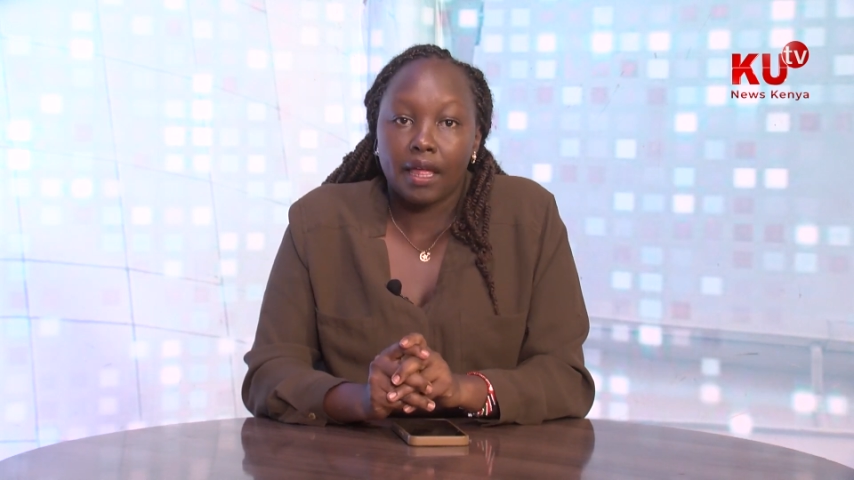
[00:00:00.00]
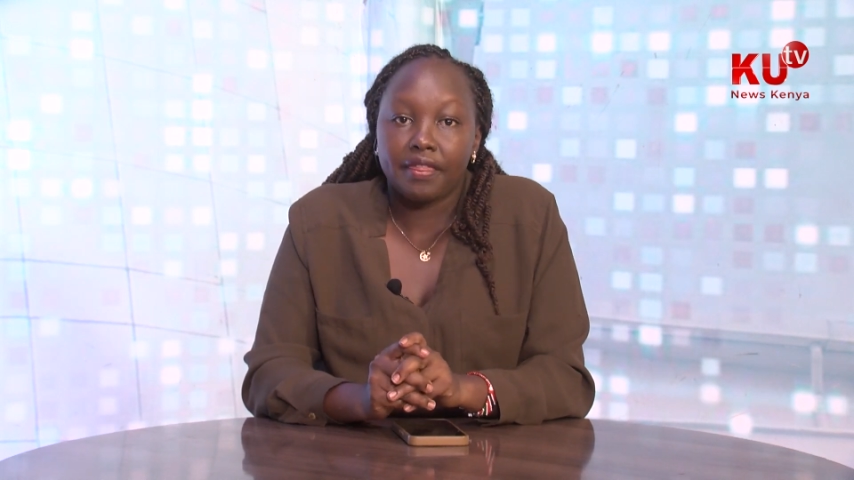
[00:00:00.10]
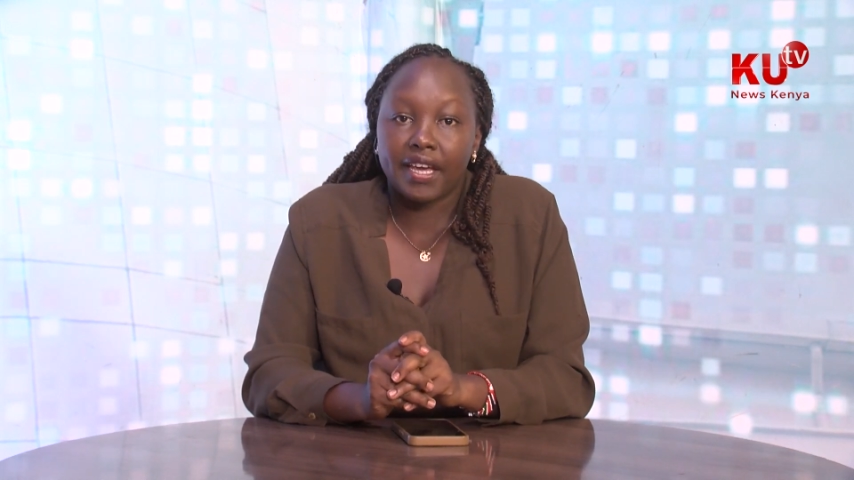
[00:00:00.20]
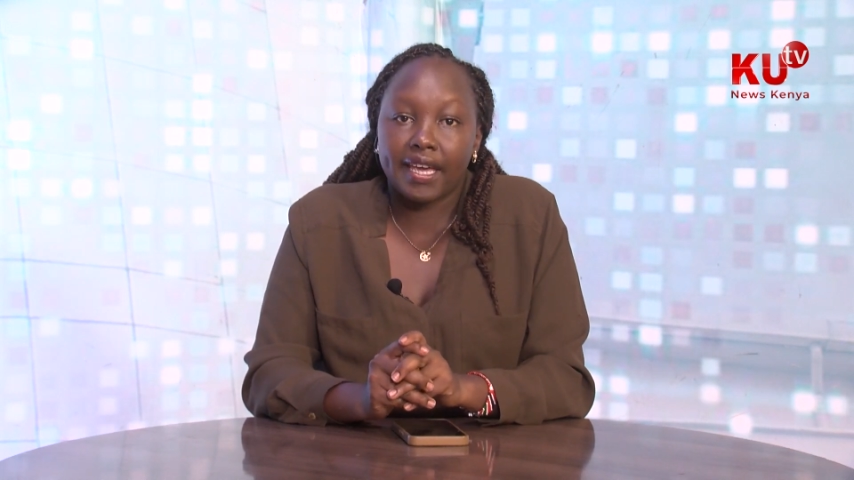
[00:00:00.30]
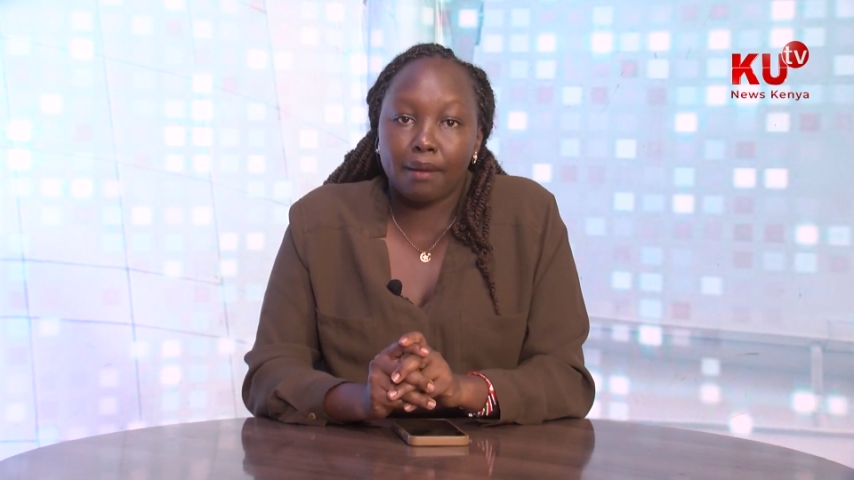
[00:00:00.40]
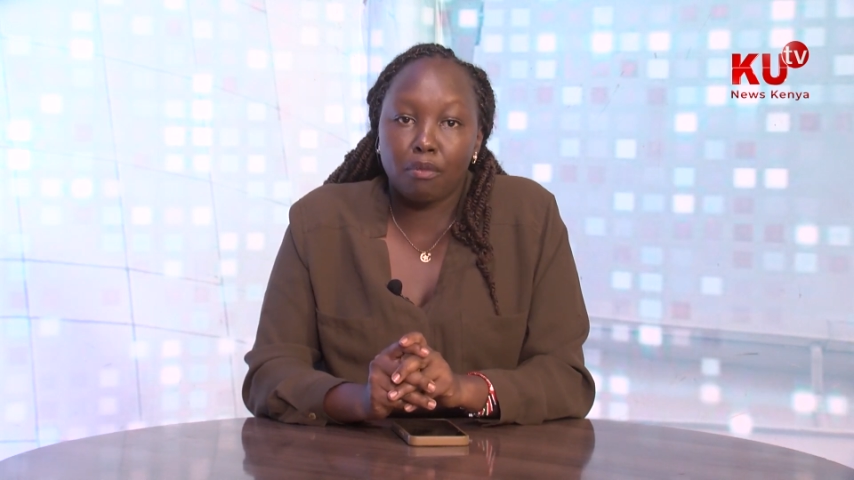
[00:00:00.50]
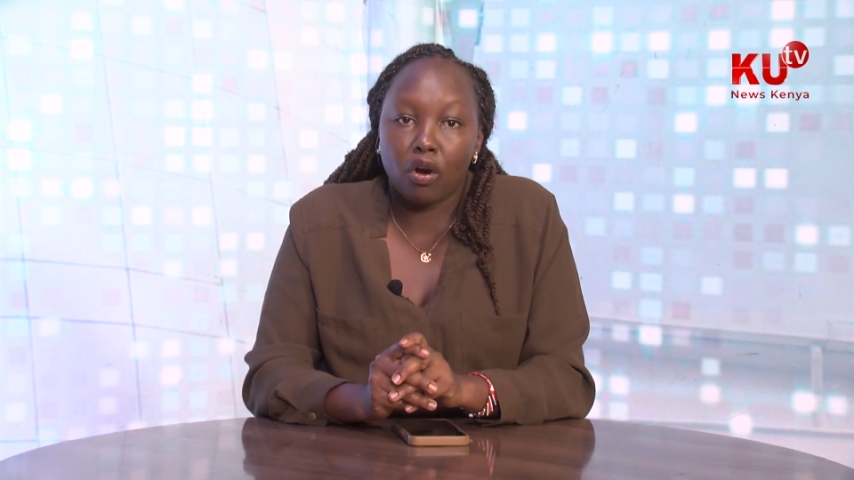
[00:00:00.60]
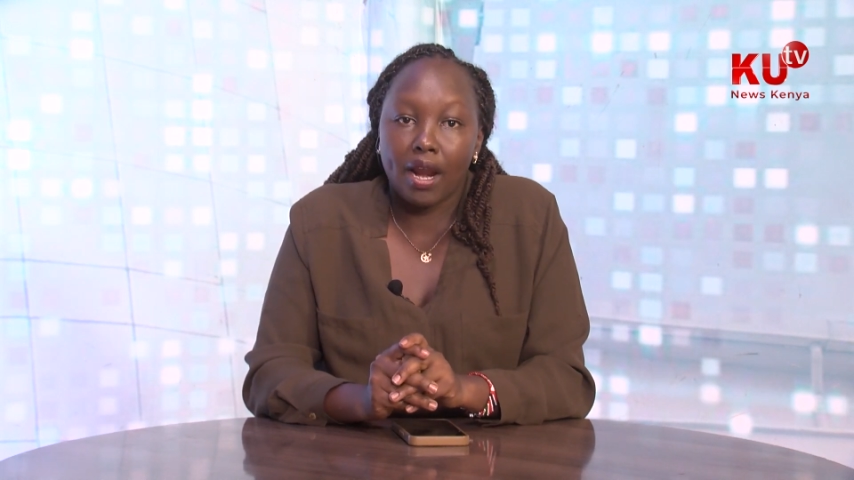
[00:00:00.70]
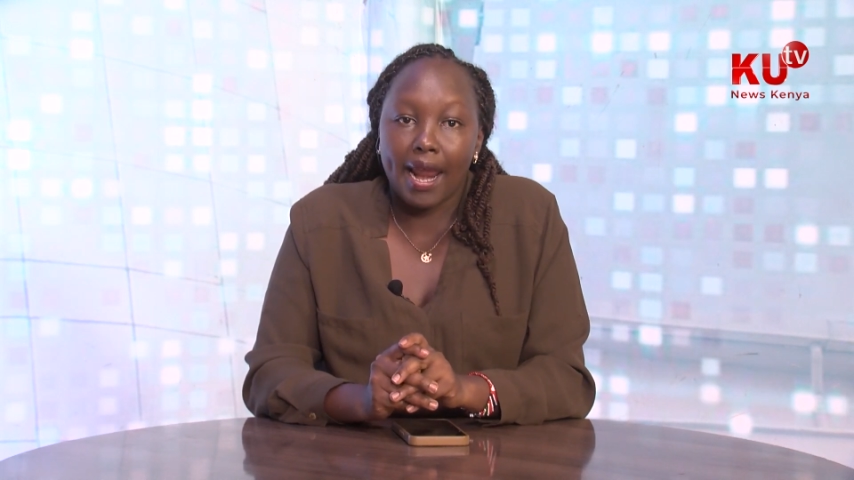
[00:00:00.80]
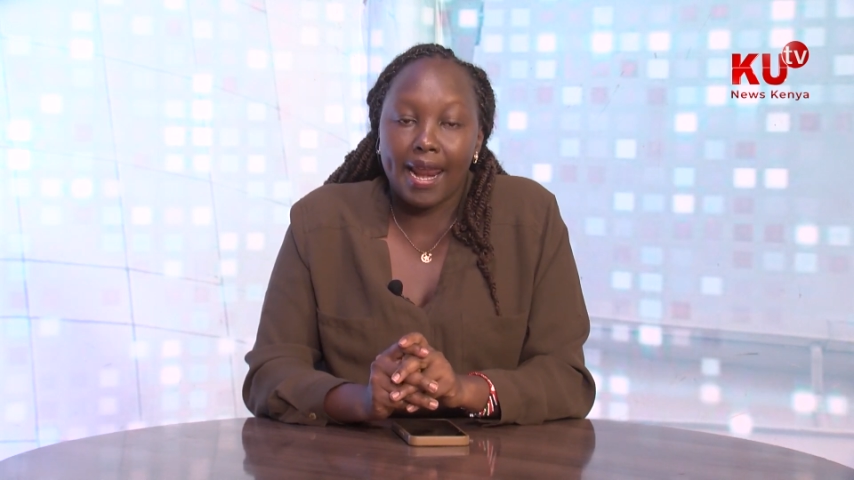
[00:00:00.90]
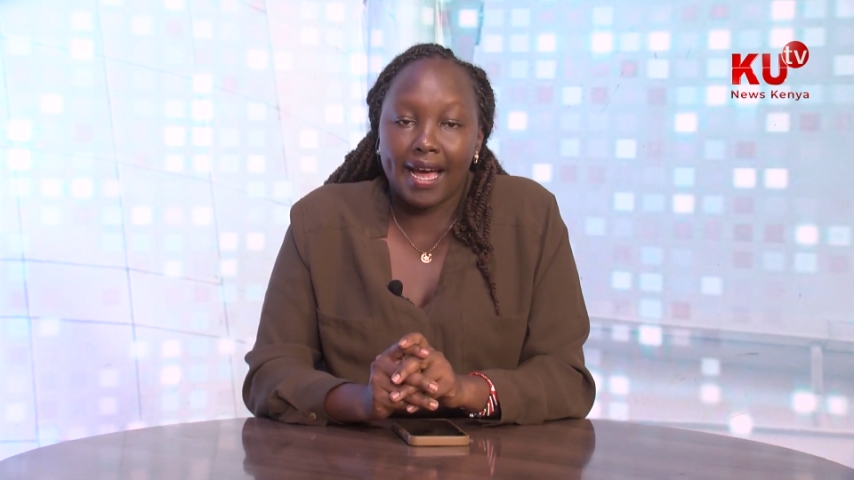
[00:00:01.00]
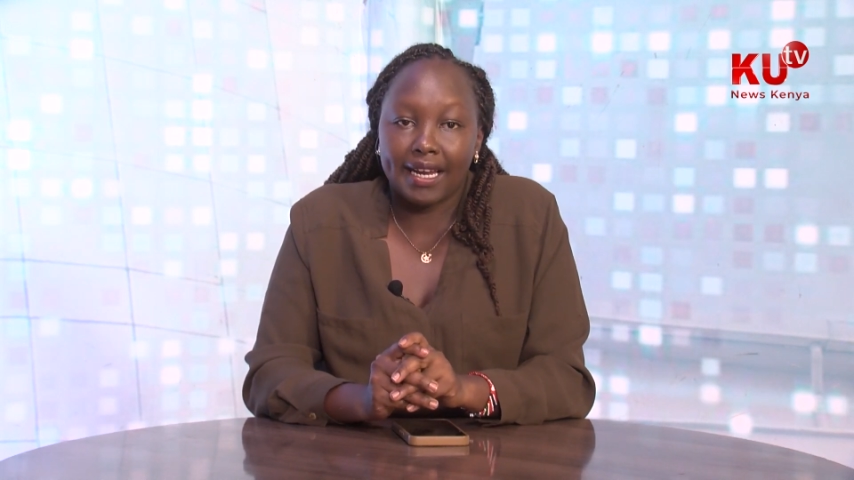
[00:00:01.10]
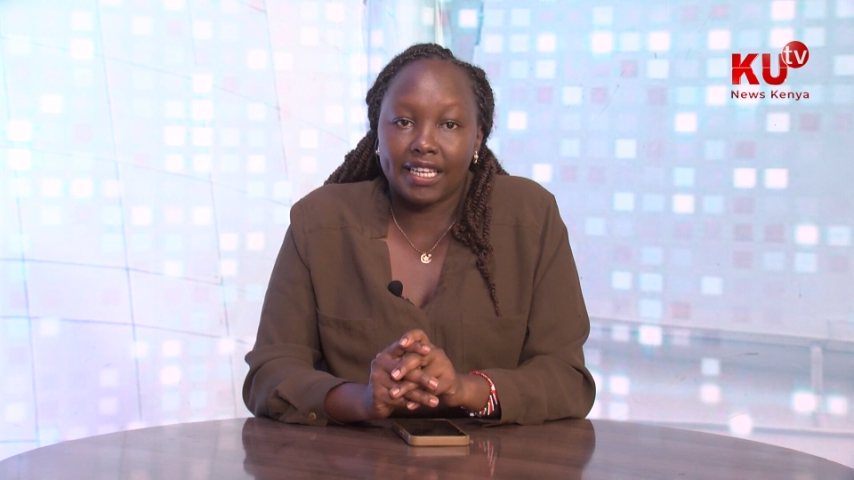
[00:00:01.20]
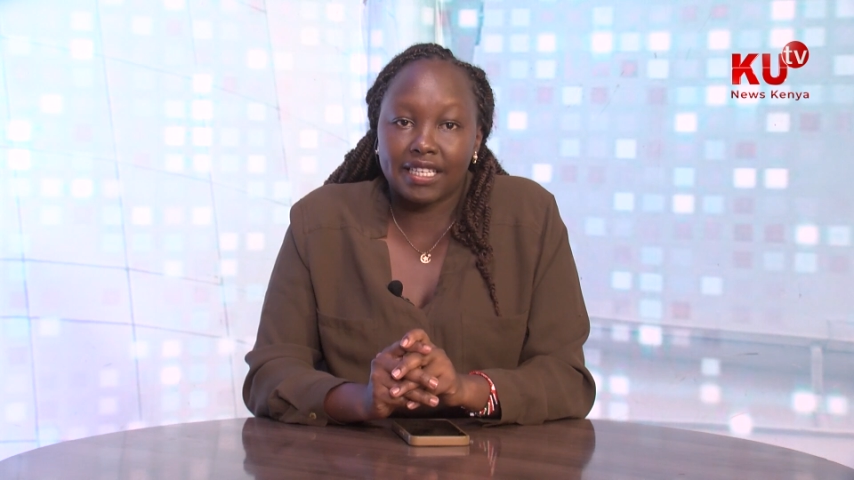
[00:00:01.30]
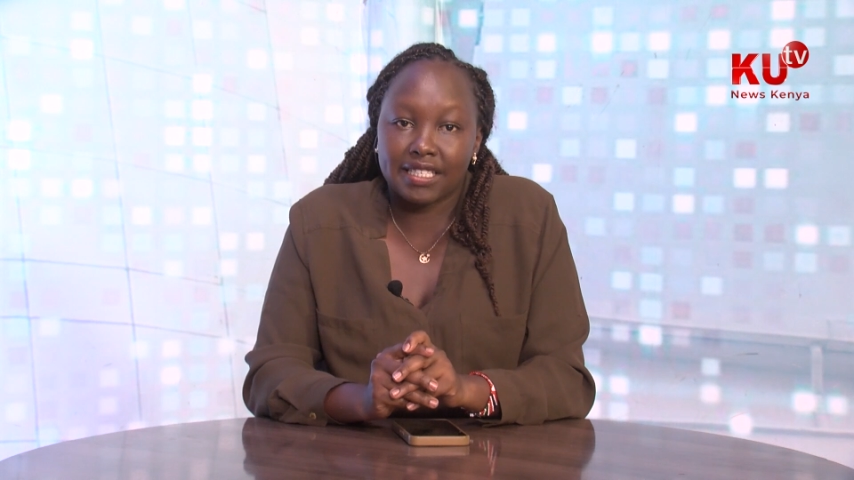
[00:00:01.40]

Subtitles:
The cable landing